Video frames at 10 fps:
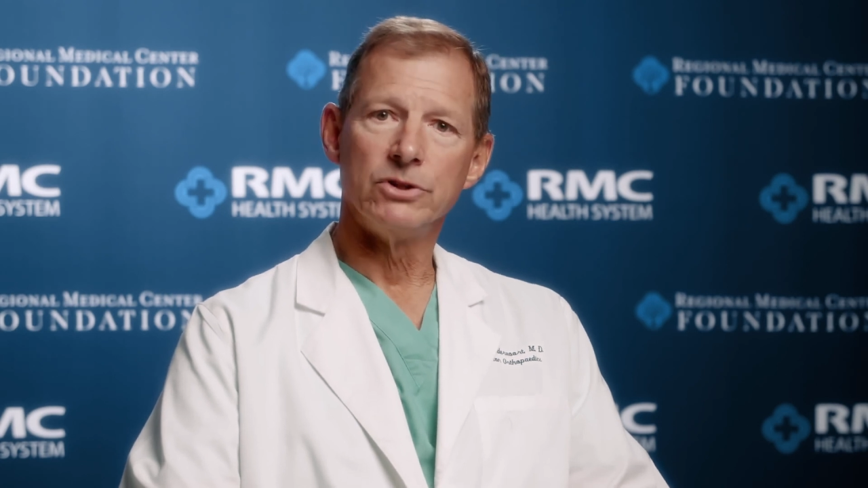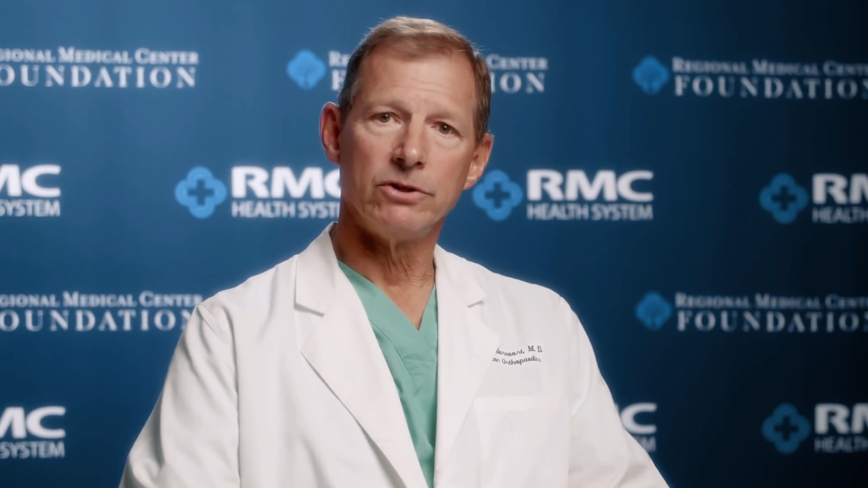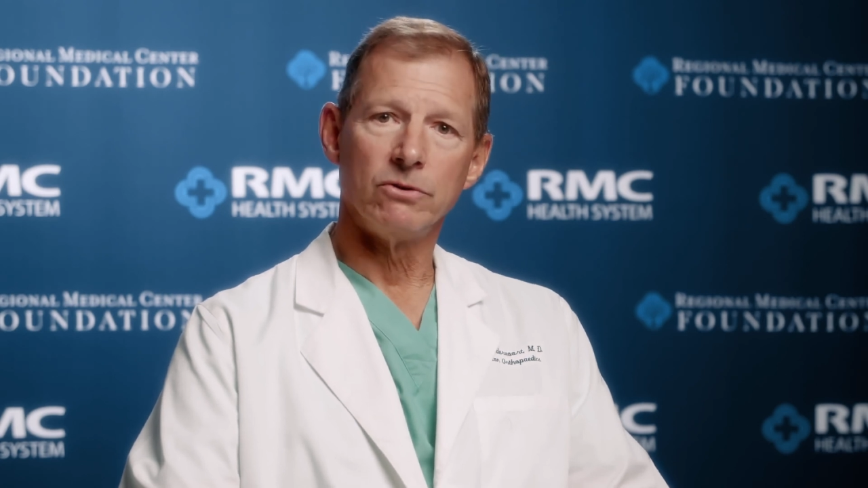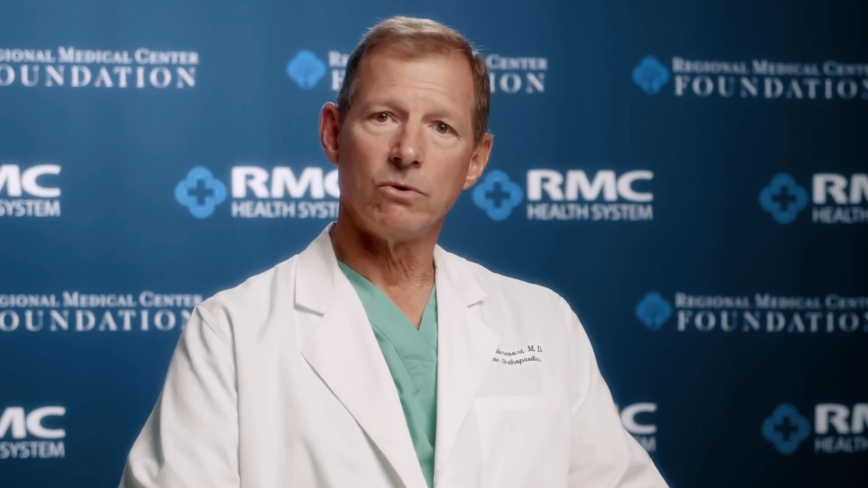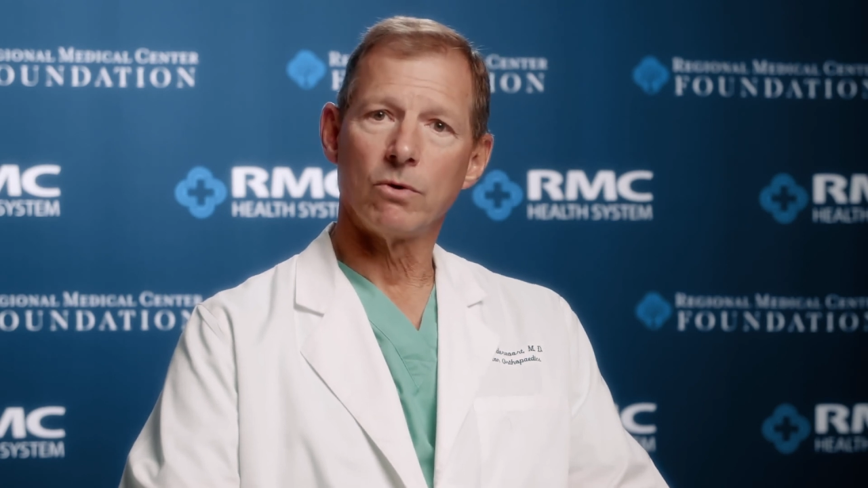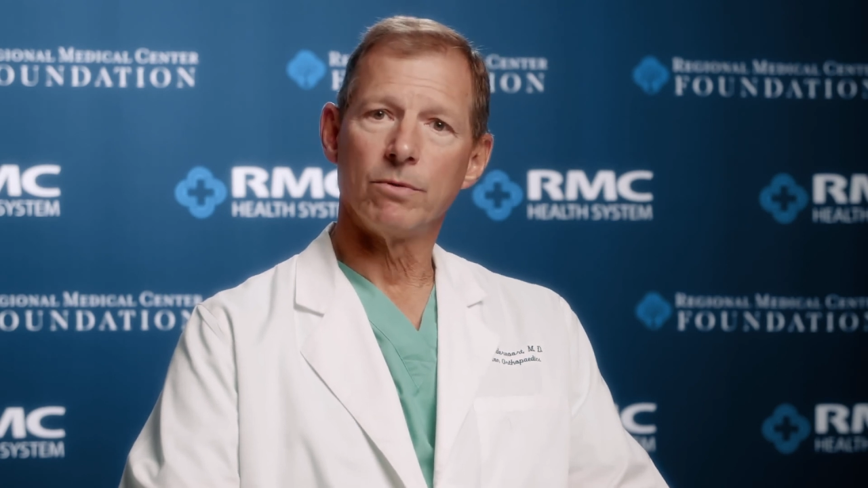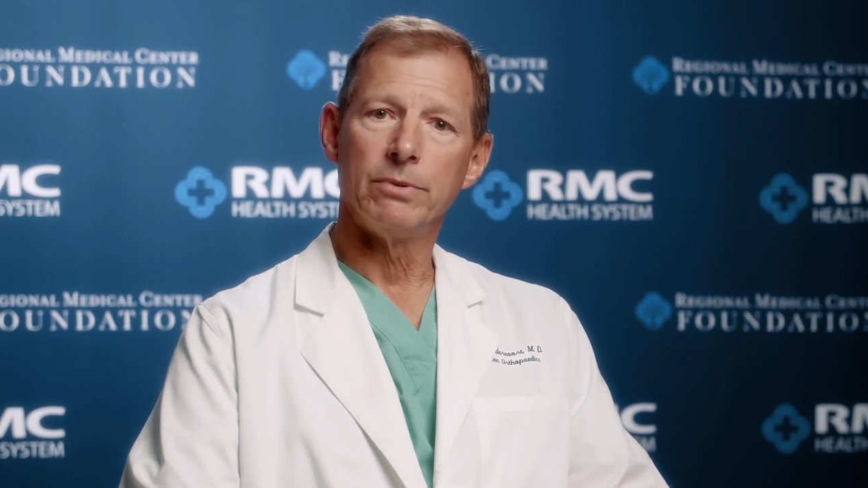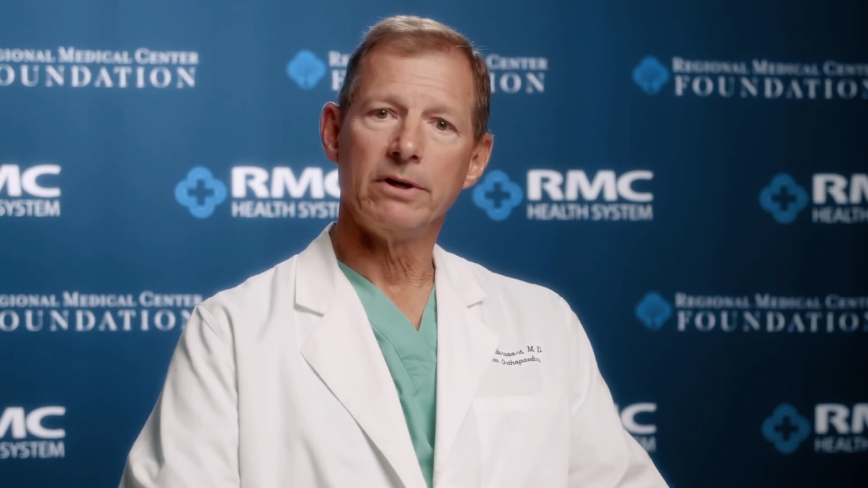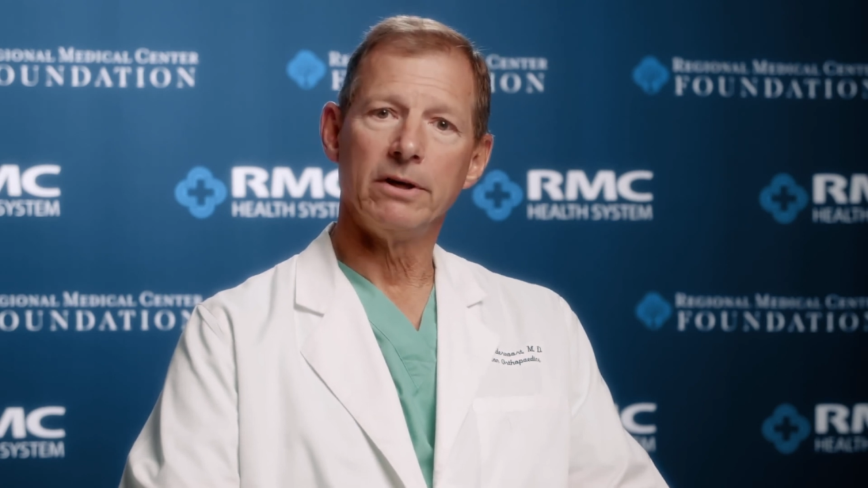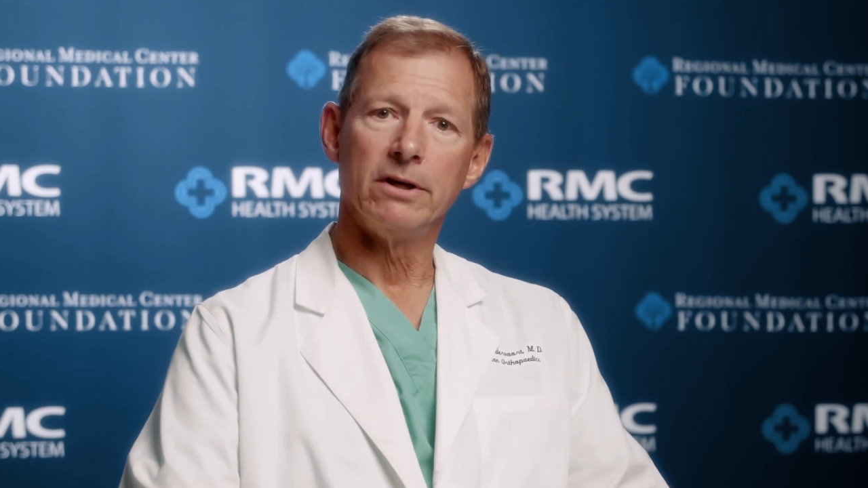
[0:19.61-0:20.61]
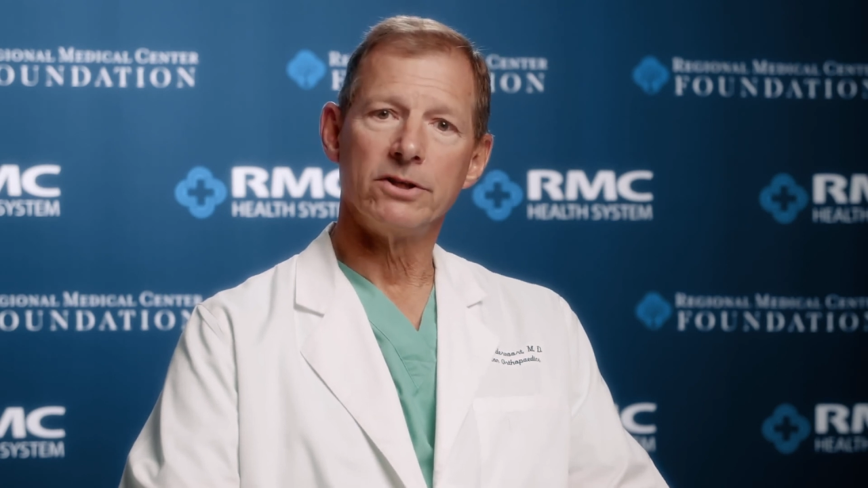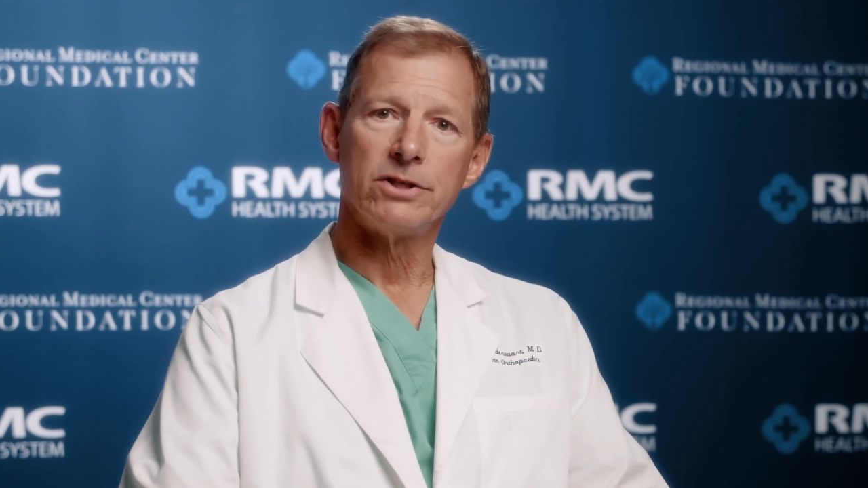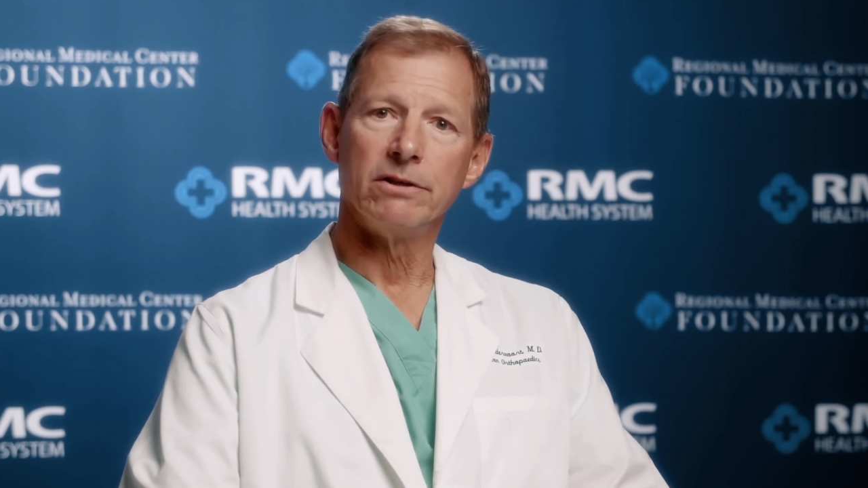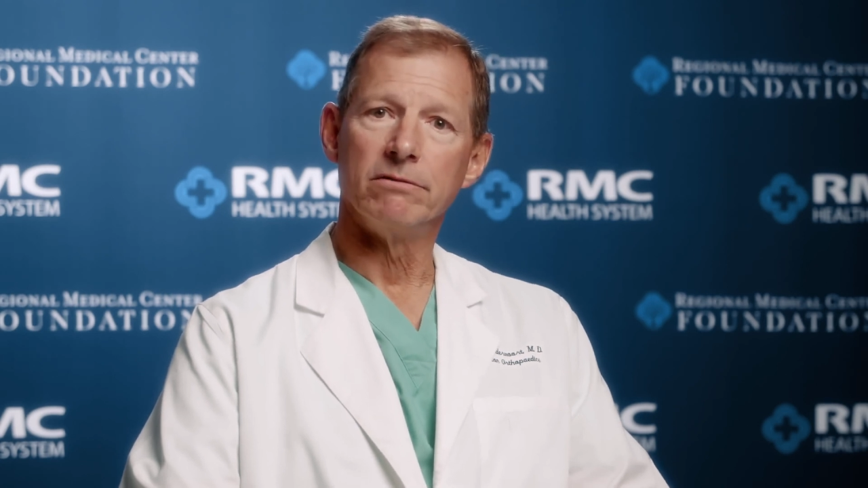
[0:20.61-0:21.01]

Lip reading: general orthopedics